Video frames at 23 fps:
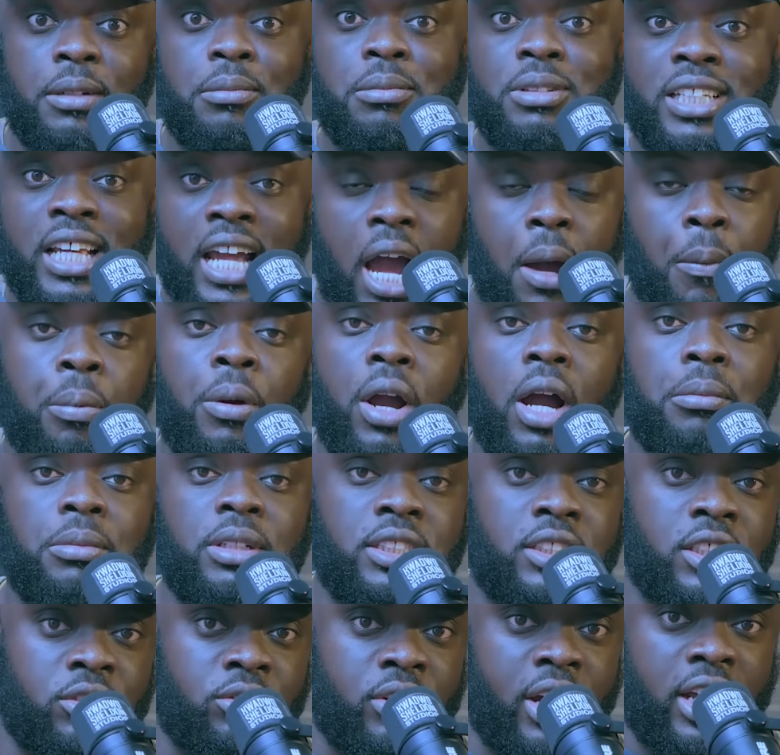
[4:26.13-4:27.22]
them in the
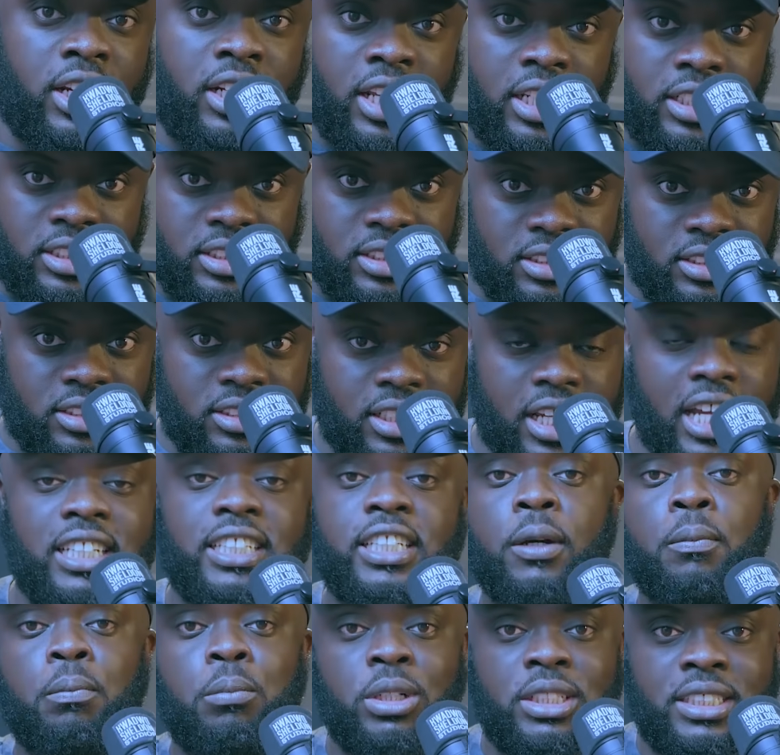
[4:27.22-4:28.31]
upcoming general election. And
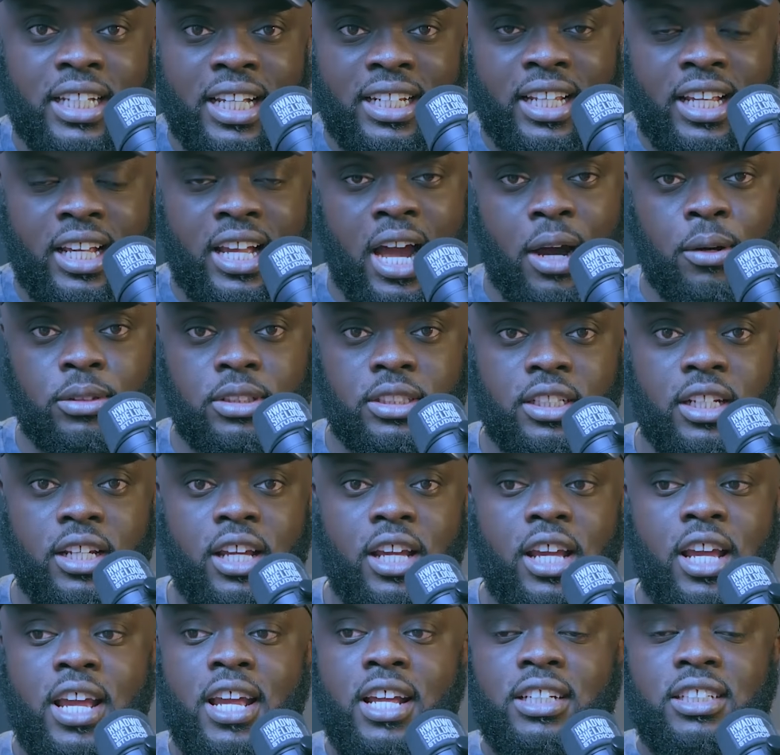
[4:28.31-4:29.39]
they booted her out.
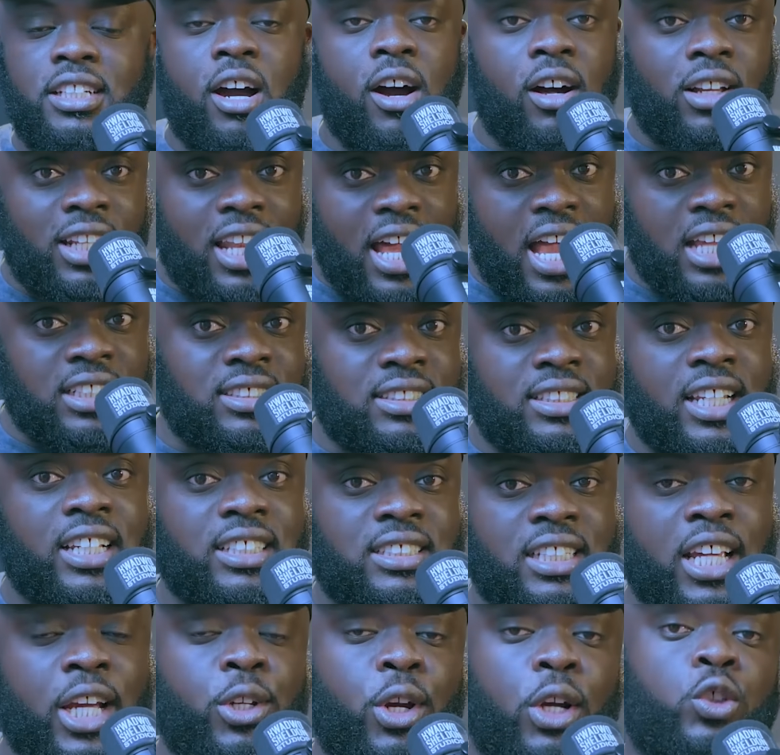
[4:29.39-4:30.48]
Now, last
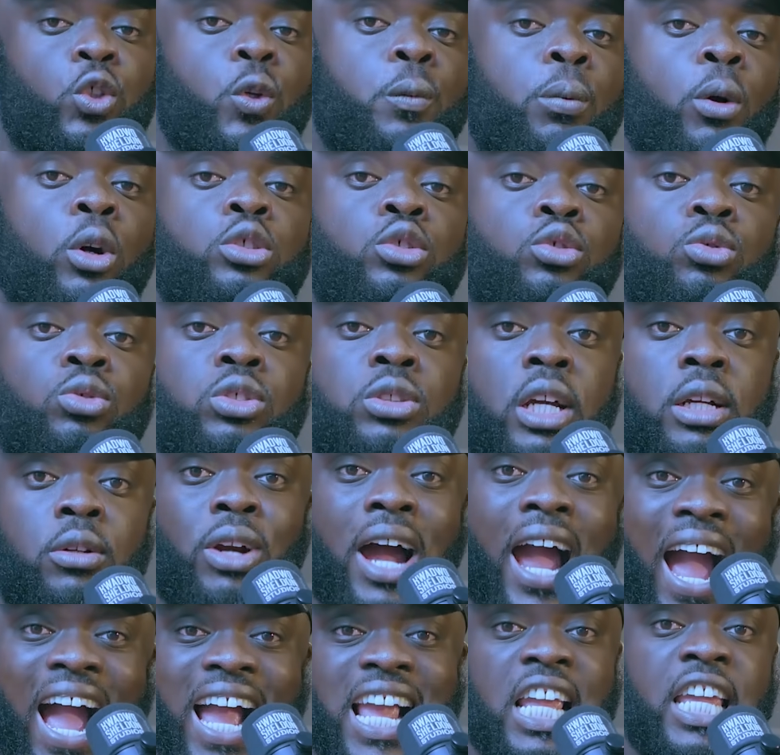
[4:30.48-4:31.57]
days, now you're supposed to
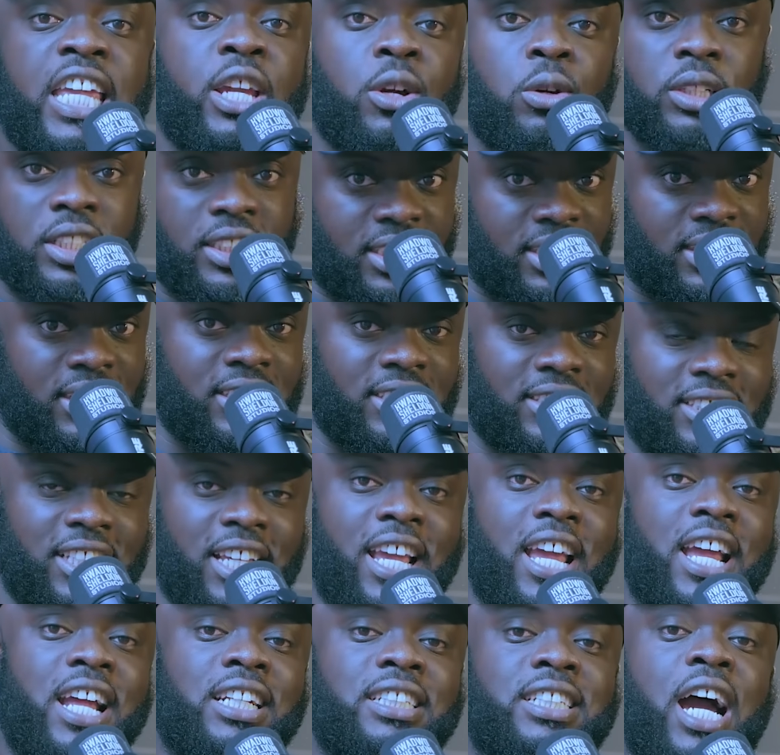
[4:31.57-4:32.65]
argue things
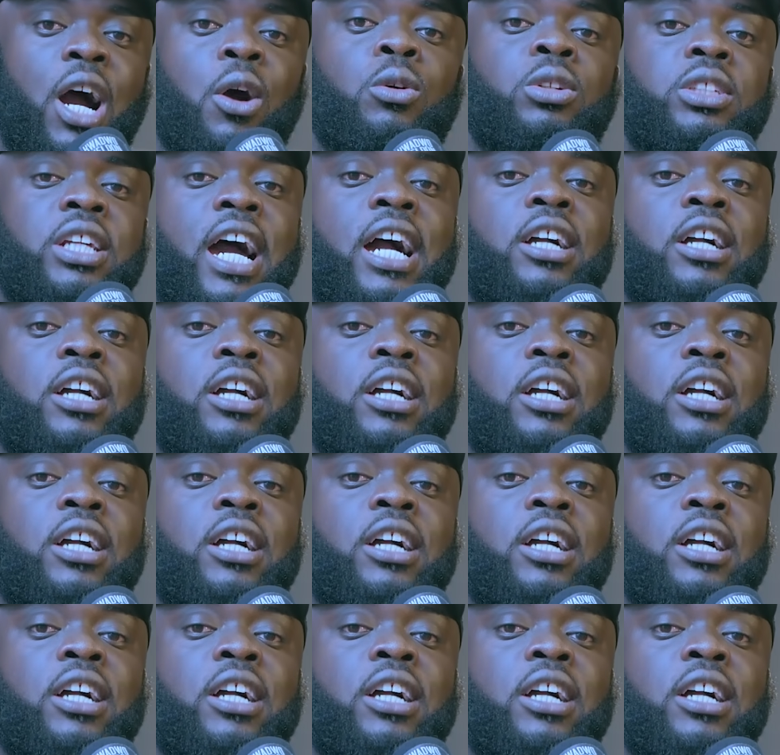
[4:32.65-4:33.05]
that would